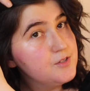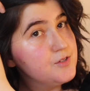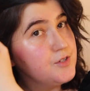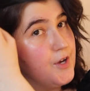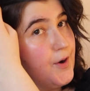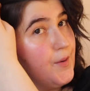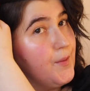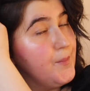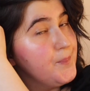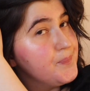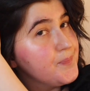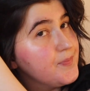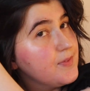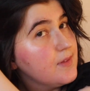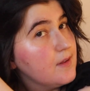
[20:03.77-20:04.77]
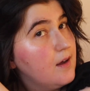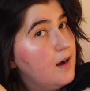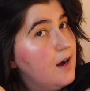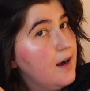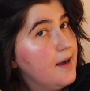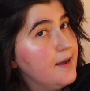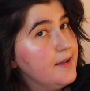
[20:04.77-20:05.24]
So
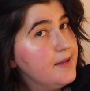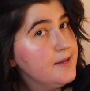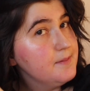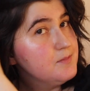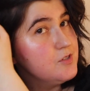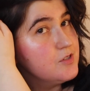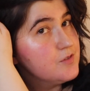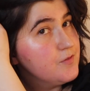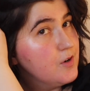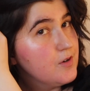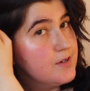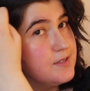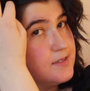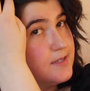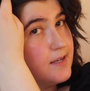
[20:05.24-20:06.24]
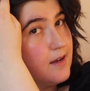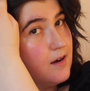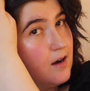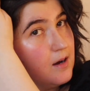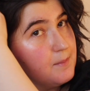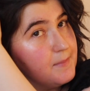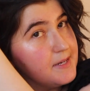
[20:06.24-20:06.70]
I am just
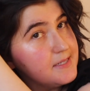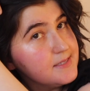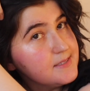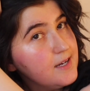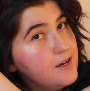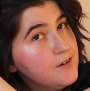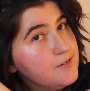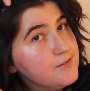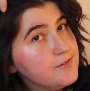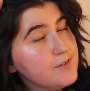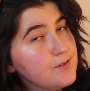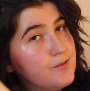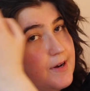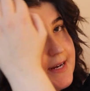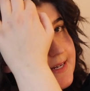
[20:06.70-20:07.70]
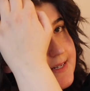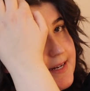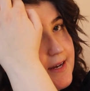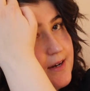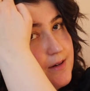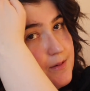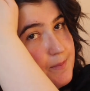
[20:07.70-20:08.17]
focusing on myself right
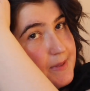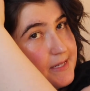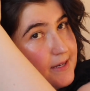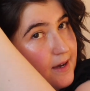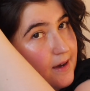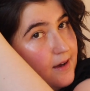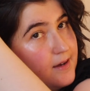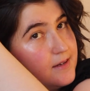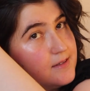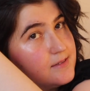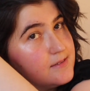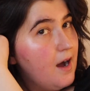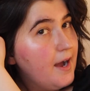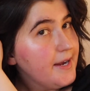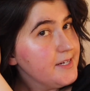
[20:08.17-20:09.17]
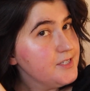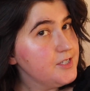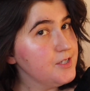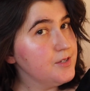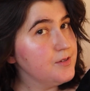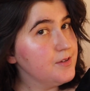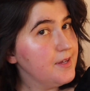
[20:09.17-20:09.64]
now because I
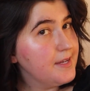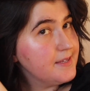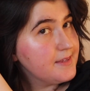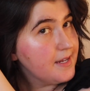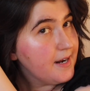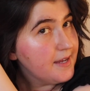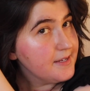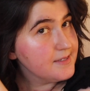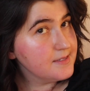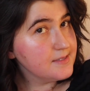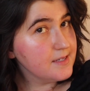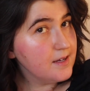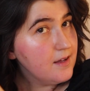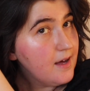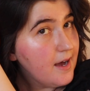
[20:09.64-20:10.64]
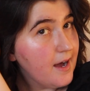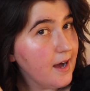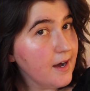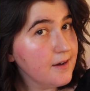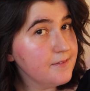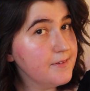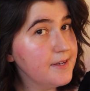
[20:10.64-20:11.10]
do think that I still
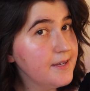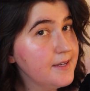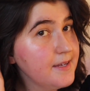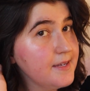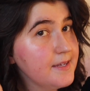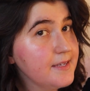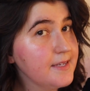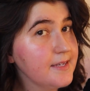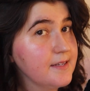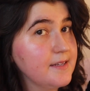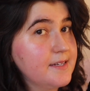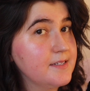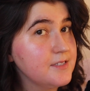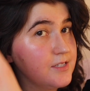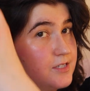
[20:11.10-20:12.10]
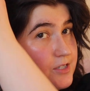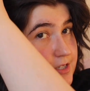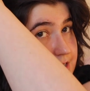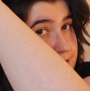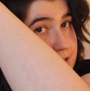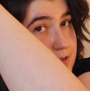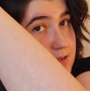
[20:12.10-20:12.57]
have healing to
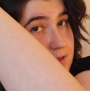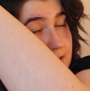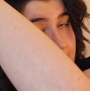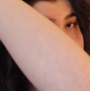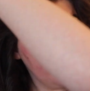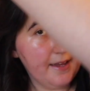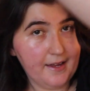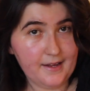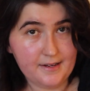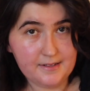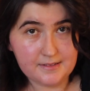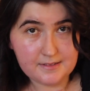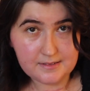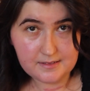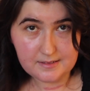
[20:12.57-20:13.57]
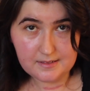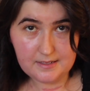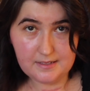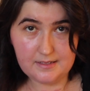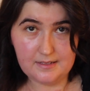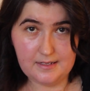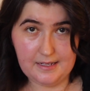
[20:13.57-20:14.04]
do, and
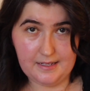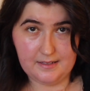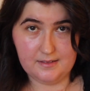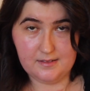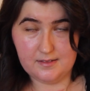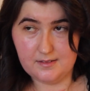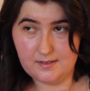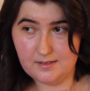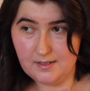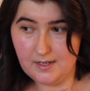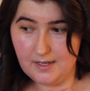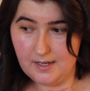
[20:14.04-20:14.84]
it's